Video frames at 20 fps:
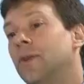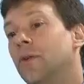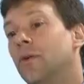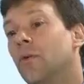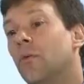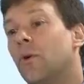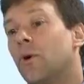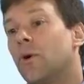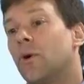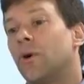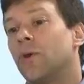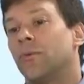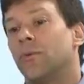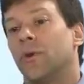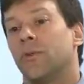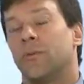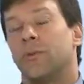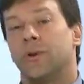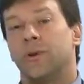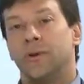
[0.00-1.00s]
the new world
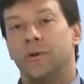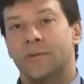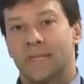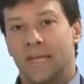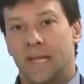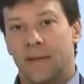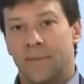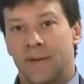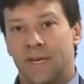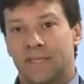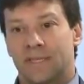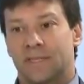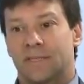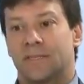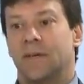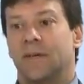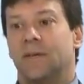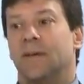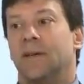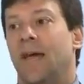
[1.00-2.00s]
with reduced
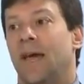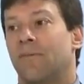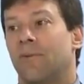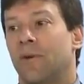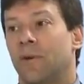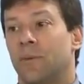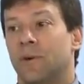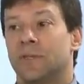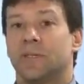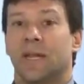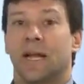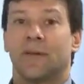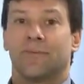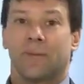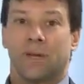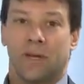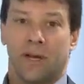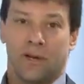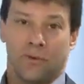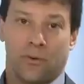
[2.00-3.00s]
limits, everyone's going to
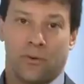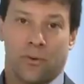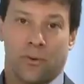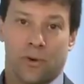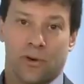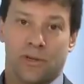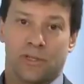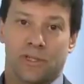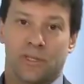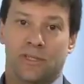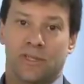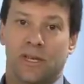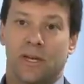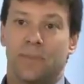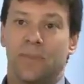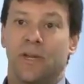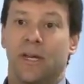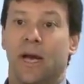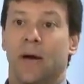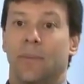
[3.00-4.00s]
have to cut corners. It's
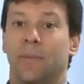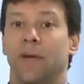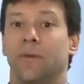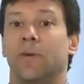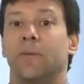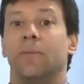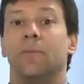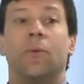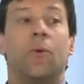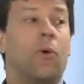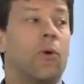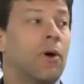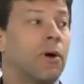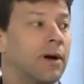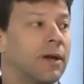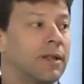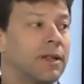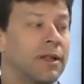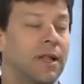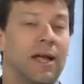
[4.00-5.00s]
going to become even
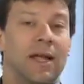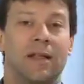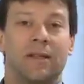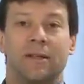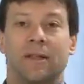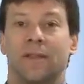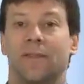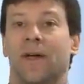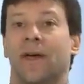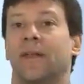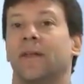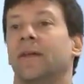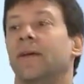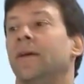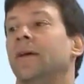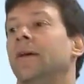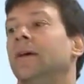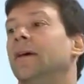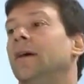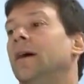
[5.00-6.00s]
more unlikely that
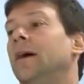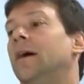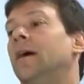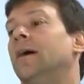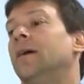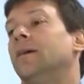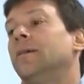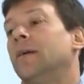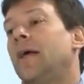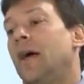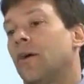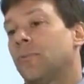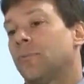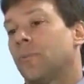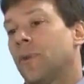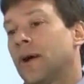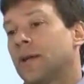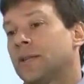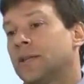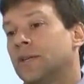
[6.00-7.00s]

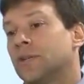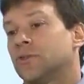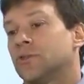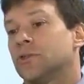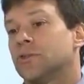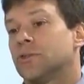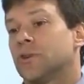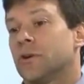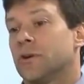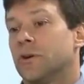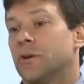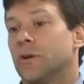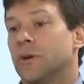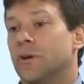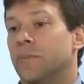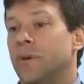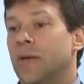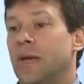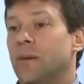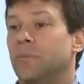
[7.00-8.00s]
health practitioners are
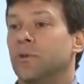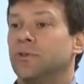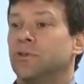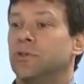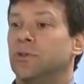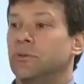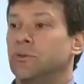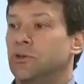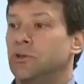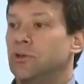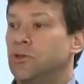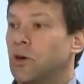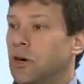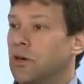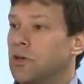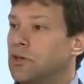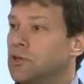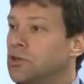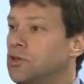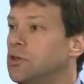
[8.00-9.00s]
going to be able to
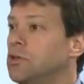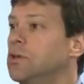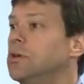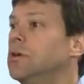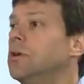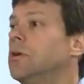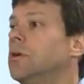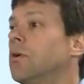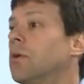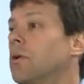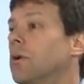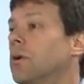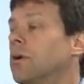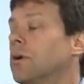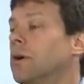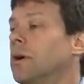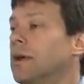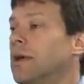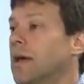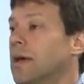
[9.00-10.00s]
charge or
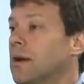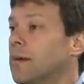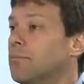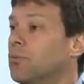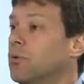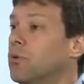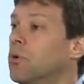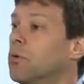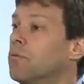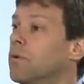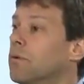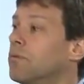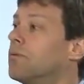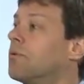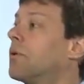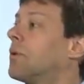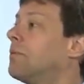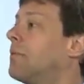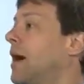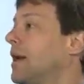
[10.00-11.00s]
get approval
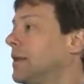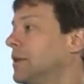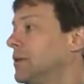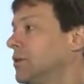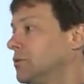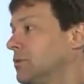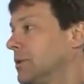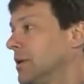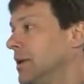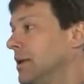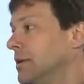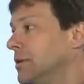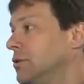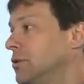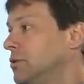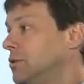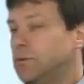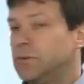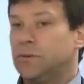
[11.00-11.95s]
for mileage-related